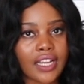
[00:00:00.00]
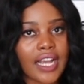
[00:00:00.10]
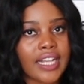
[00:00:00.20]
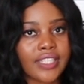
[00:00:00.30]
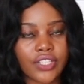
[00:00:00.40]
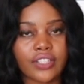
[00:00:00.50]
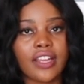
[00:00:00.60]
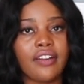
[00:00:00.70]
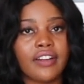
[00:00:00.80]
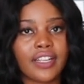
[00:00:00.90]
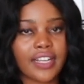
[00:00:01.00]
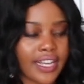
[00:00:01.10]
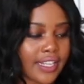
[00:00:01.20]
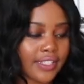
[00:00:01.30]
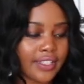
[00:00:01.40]
as generic
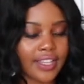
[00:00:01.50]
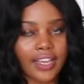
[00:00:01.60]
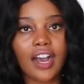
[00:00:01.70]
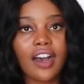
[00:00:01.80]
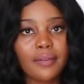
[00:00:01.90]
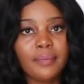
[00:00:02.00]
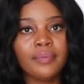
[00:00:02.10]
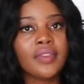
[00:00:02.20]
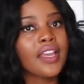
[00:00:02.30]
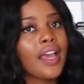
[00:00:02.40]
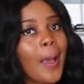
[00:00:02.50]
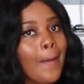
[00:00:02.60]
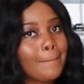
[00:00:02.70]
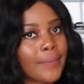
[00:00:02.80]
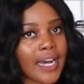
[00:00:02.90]
as they come,
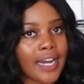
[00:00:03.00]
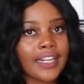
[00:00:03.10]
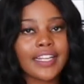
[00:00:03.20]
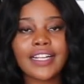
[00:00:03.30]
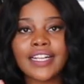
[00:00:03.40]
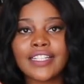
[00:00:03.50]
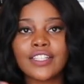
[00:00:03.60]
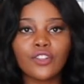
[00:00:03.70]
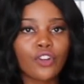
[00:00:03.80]
but it's